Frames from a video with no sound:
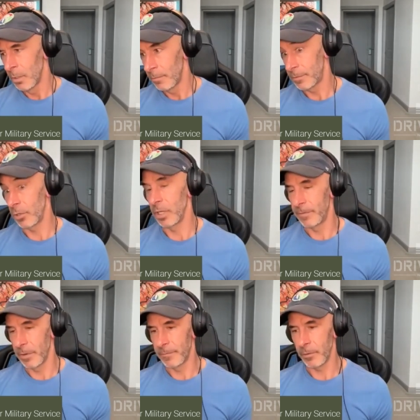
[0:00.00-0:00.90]
certainly for
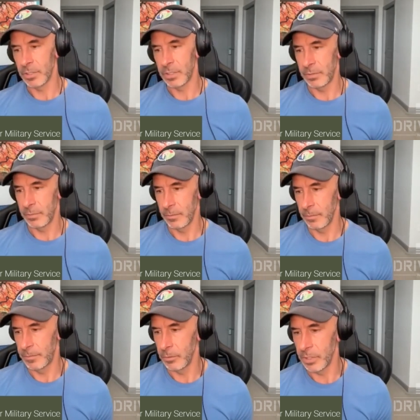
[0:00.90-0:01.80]
the first
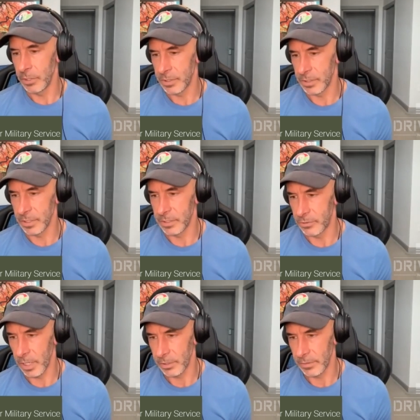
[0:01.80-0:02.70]
few years as an
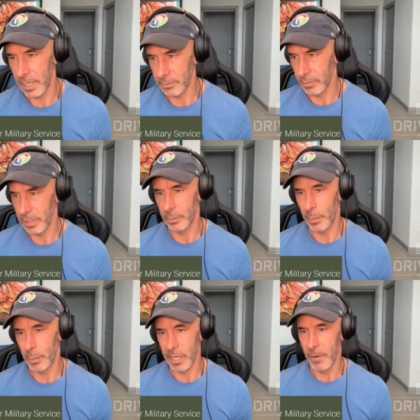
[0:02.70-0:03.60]
instructor, that was really
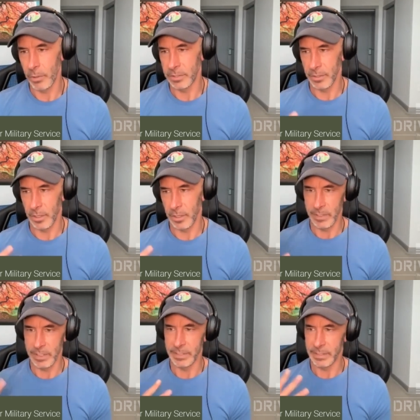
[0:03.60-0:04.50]
what I focused on
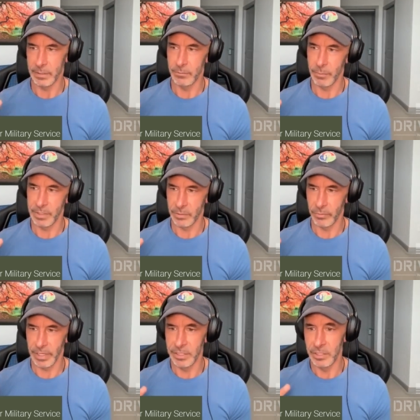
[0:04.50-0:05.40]
was what's the
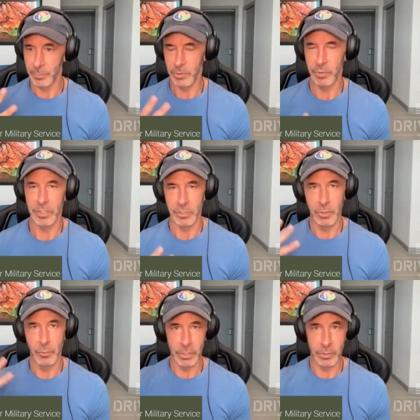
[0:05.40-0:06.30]
relationship between you
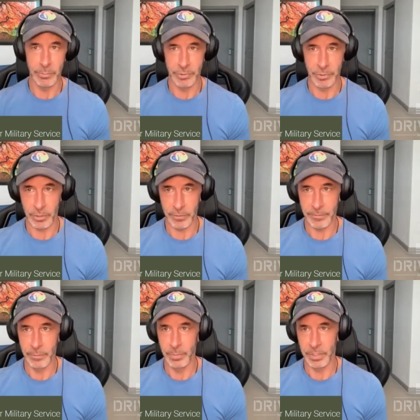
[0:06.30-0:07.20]
and what you observe?
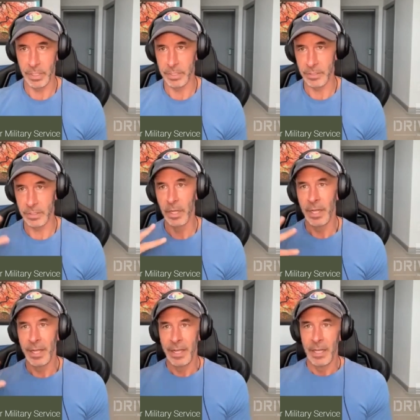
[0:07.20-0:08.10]
Because
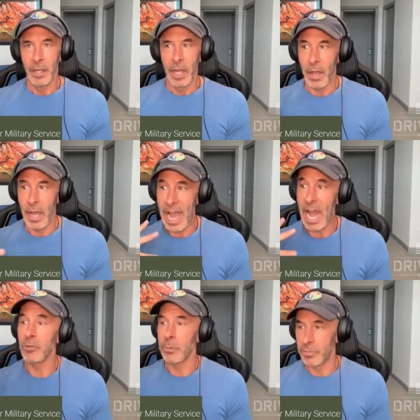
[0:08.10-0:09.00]
how
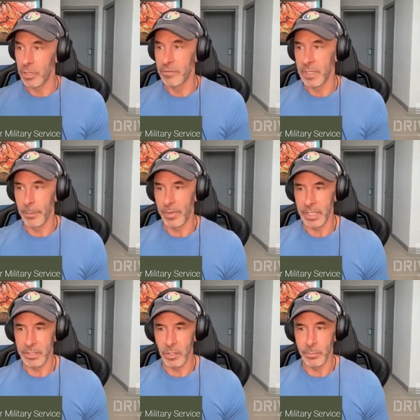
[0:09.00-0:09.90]
you observe something
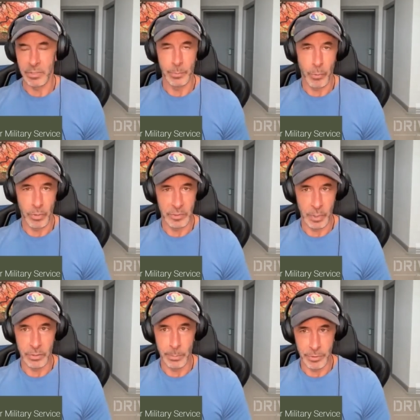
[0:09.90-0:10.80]
is almost important as
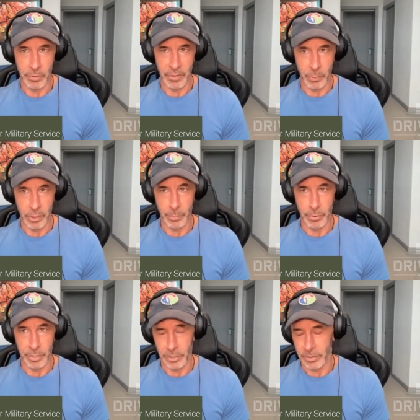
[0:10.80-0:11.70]
what you're observing, where you're
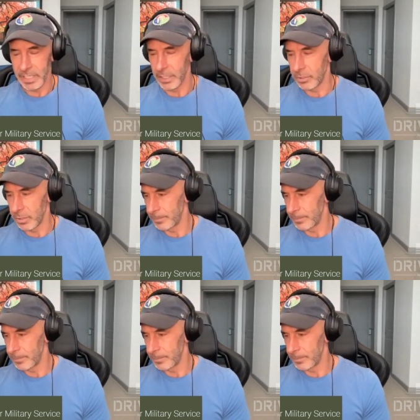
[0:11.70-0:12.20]
putting your attention.